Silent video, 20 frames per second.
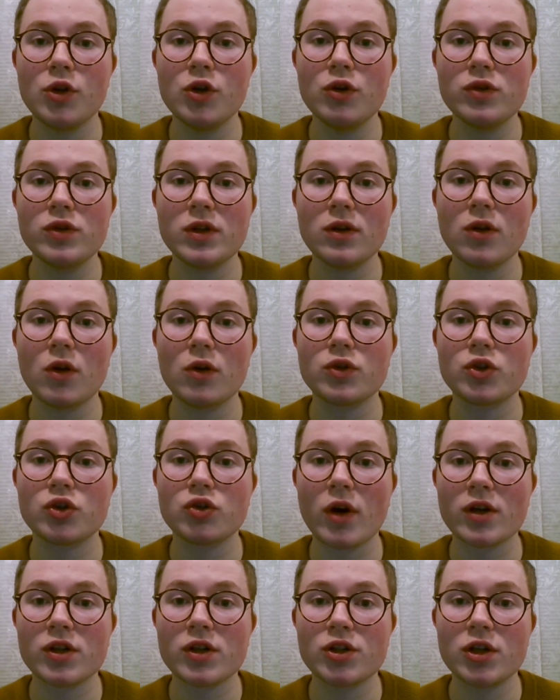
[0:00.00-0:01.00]
using those
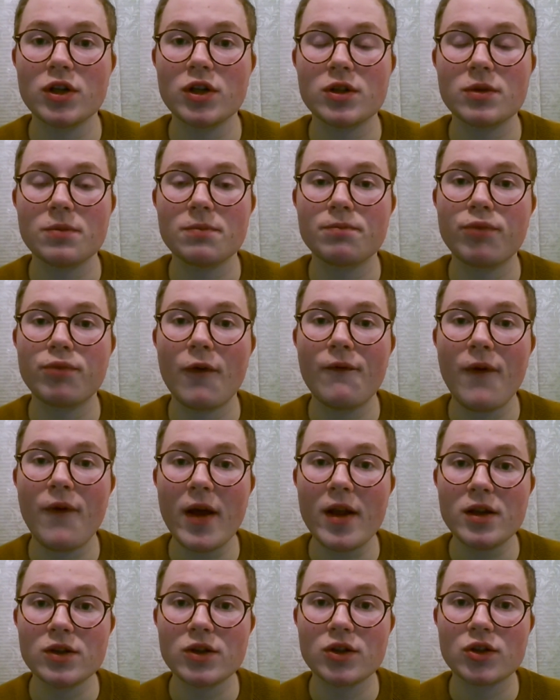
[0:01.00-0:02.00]
strategies
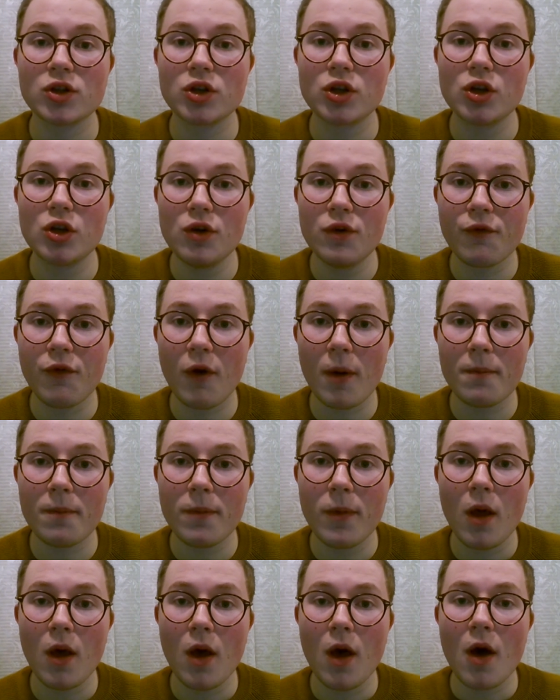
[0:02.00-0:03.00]
prevents
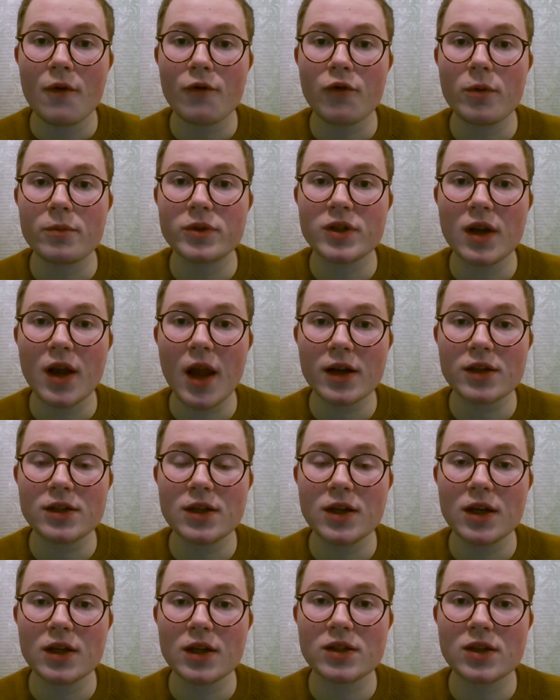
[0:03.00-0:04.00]
Qfun from
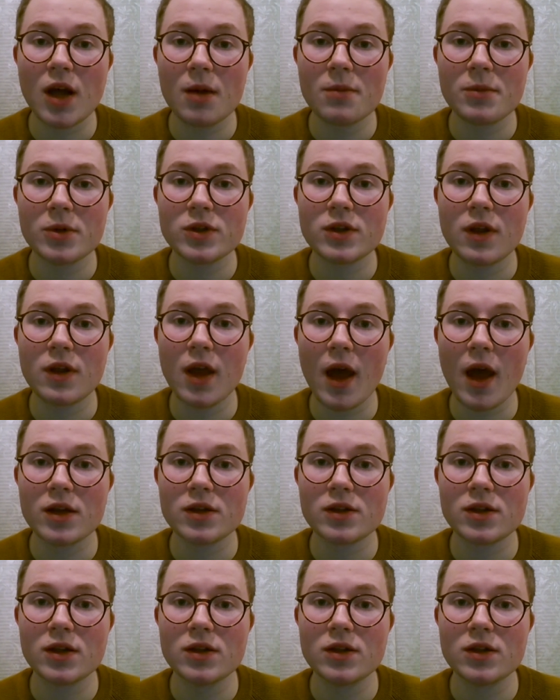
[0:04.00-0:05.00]
selecting assignments to the
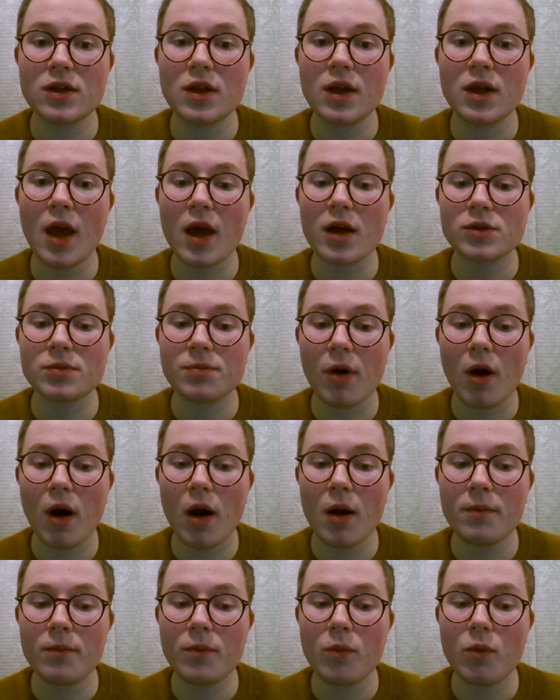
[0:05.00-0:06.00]
x's, the x
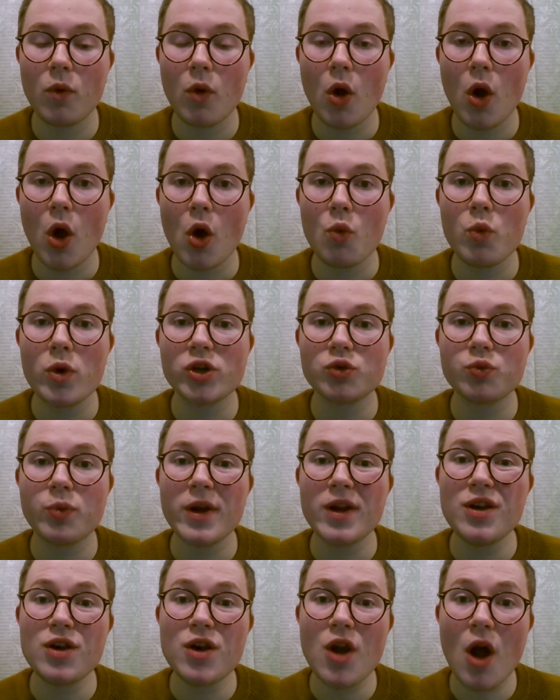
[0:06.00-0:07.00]
prime, which
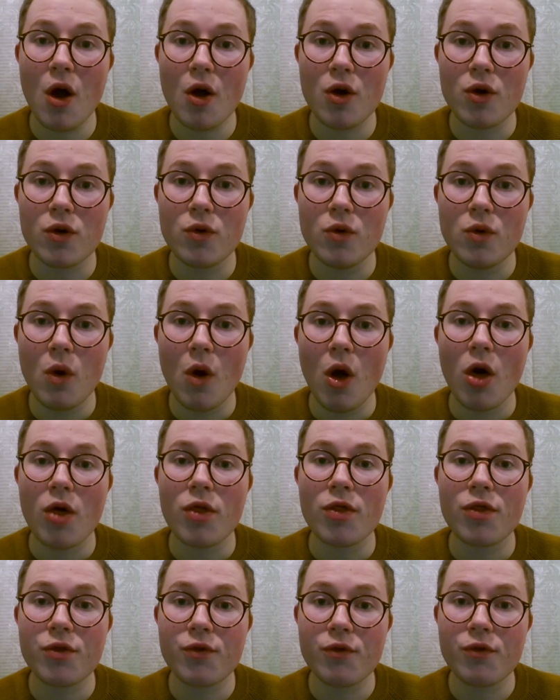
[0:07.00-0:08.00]
we know
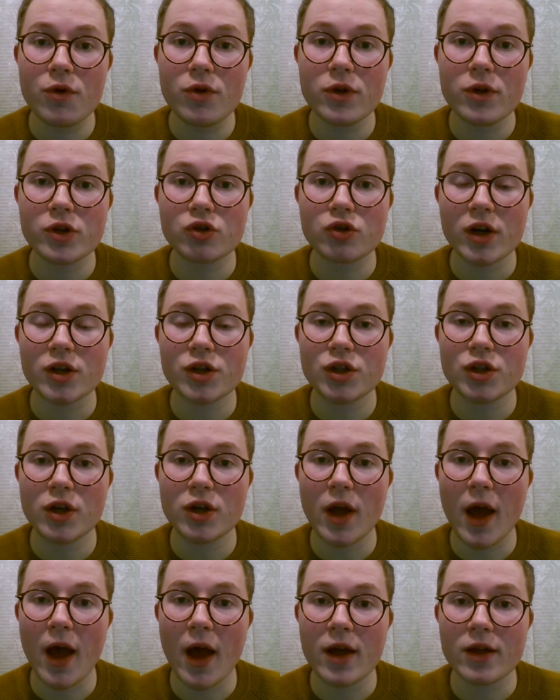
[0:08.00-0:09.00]
through the
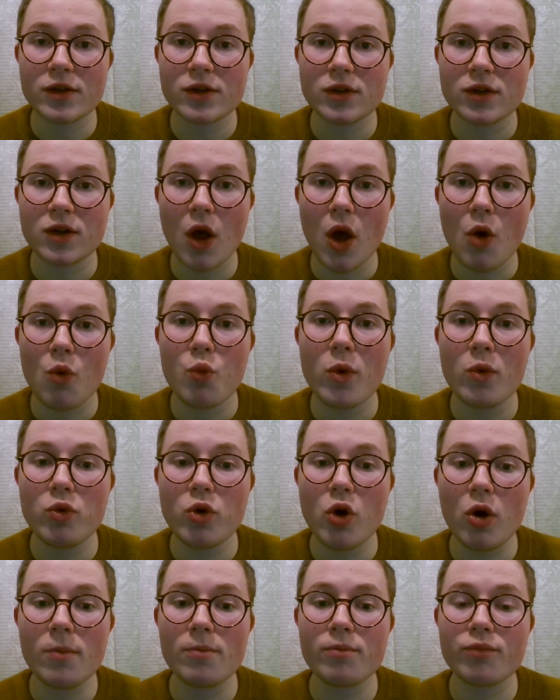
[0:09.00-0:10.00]
strategy S
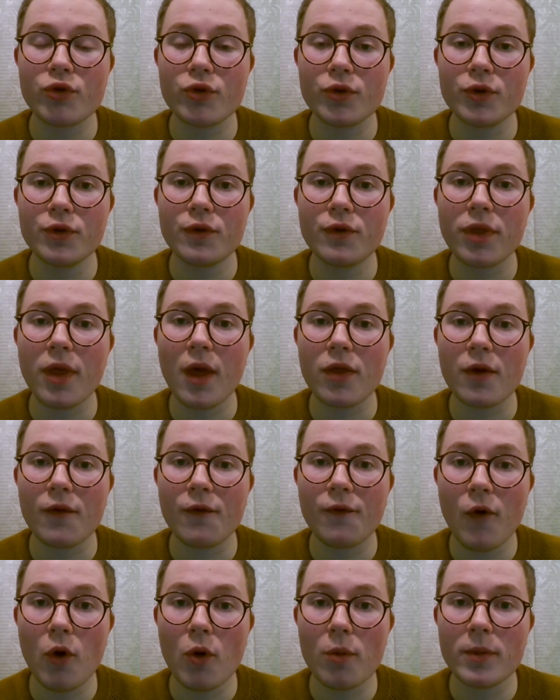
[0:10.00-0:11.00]
will not prove that
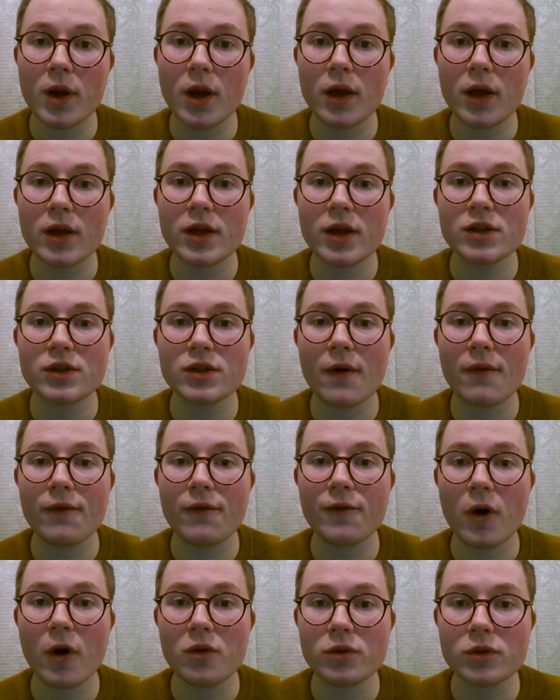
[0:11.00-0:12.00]
the formula is
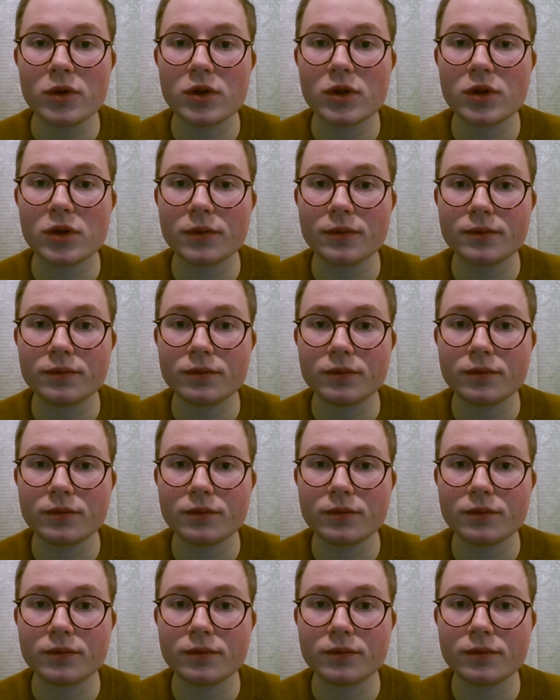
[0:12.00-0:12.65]
false.